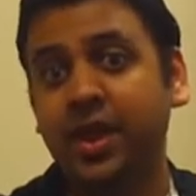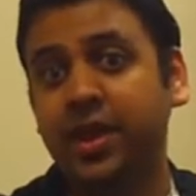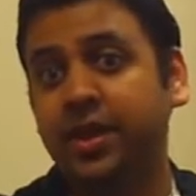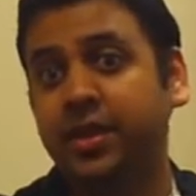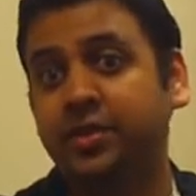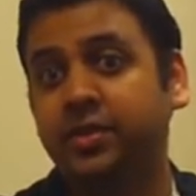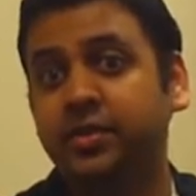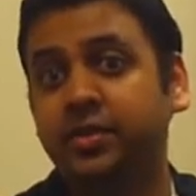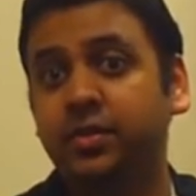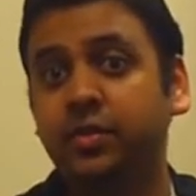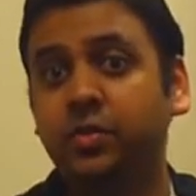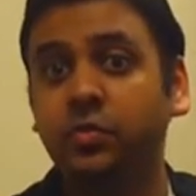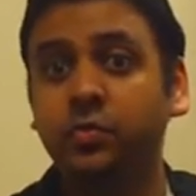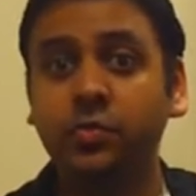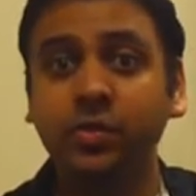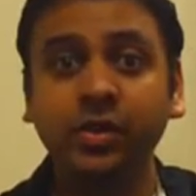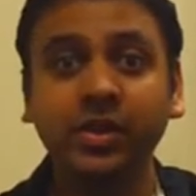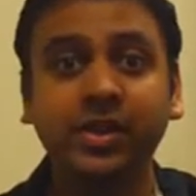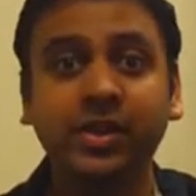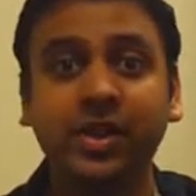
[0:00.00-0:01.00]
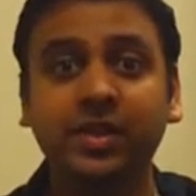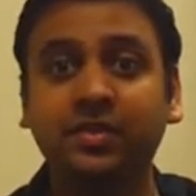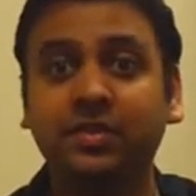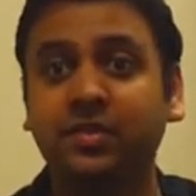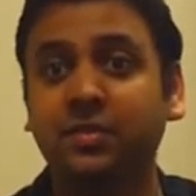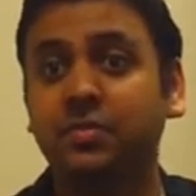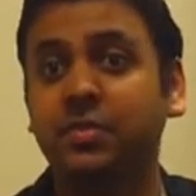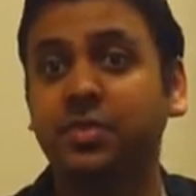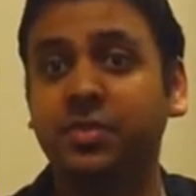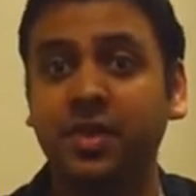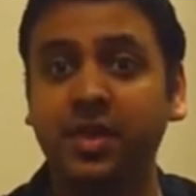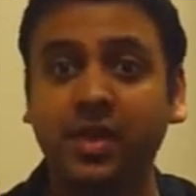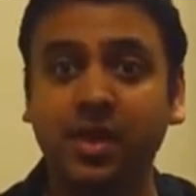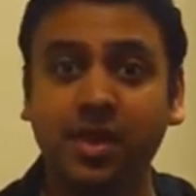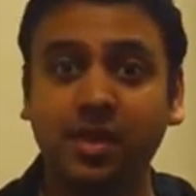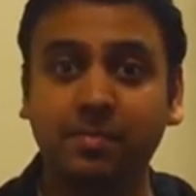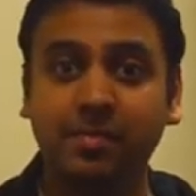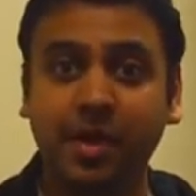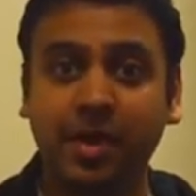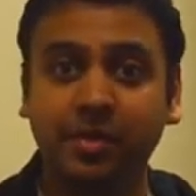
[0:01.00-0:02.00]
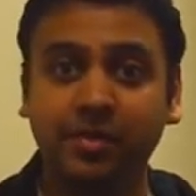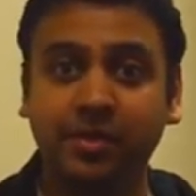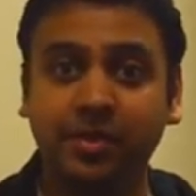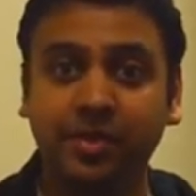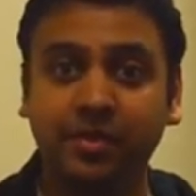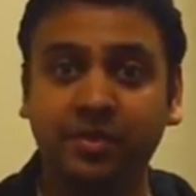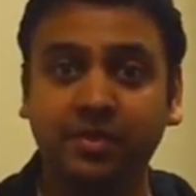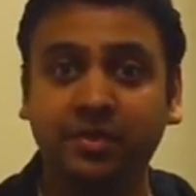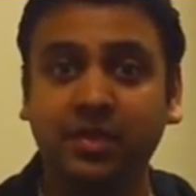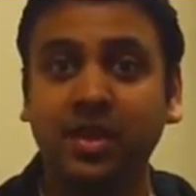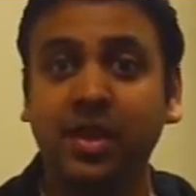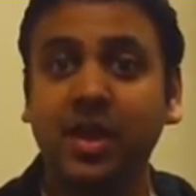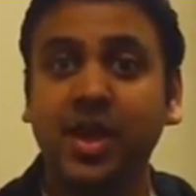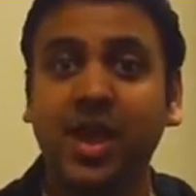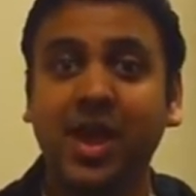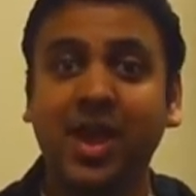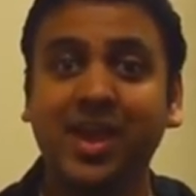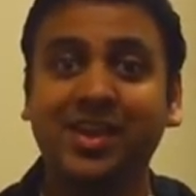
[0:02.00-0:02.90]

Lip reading: and really gets them thinking about this.